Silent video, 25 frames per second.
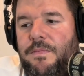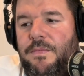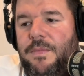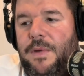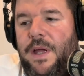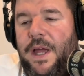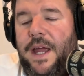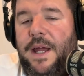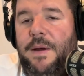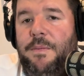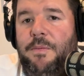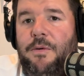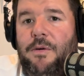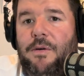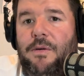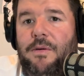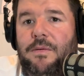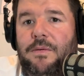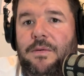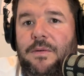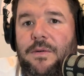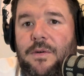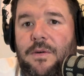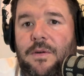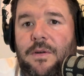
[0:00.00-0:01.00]
April,
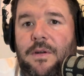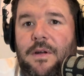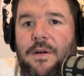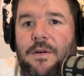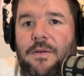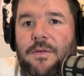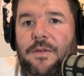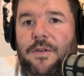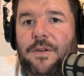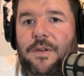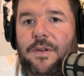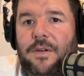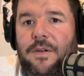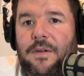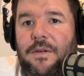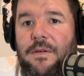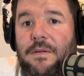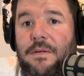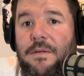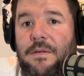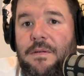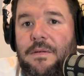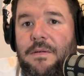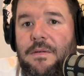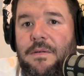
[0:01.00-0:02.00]
who knows?
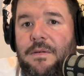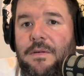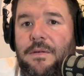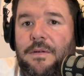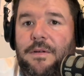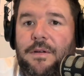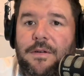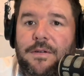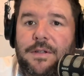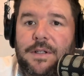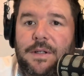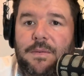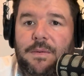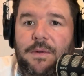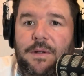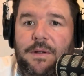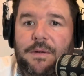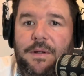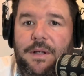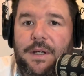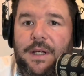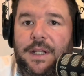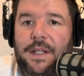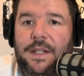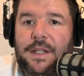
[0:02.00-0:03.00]
Who knows, it will
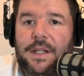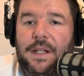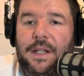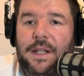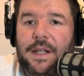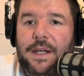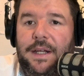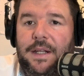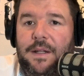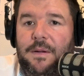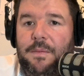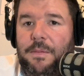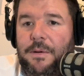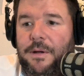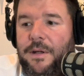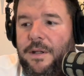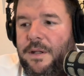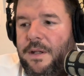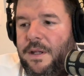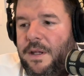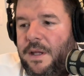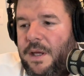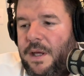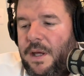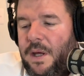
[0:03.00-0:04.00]
get delayed, but
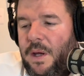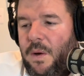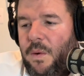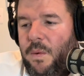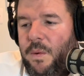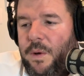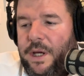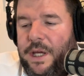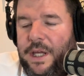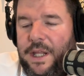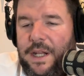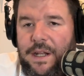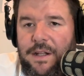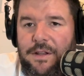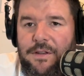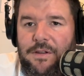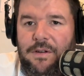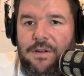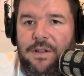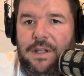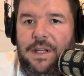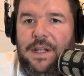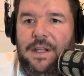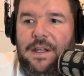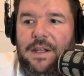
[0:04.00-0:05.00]
we're getting through
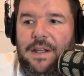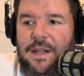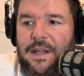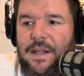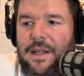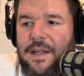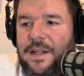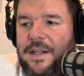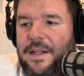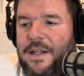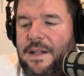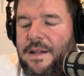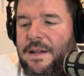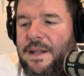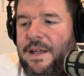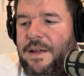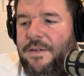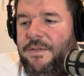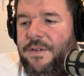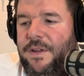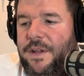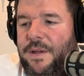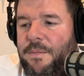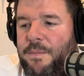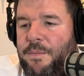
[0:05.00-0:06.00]
DD and then
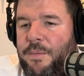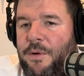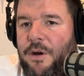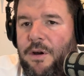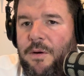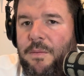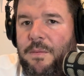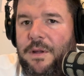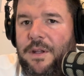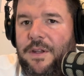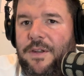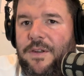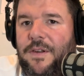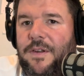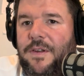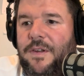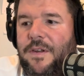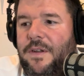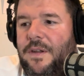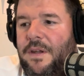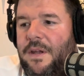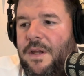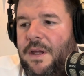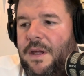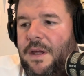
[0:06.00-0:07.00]
having permits
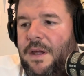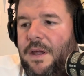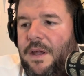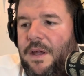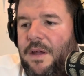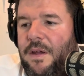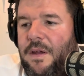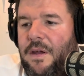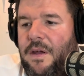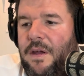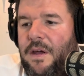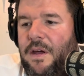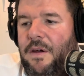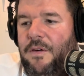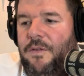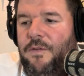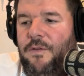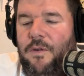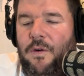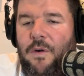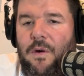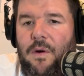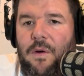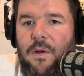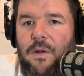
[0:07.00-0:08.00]

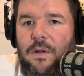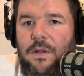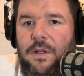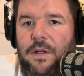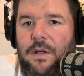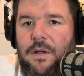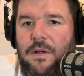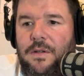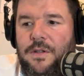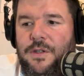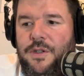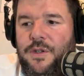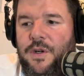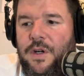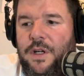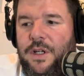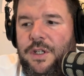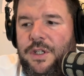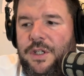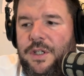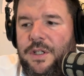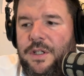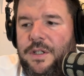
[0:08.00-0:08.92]
for all the construction.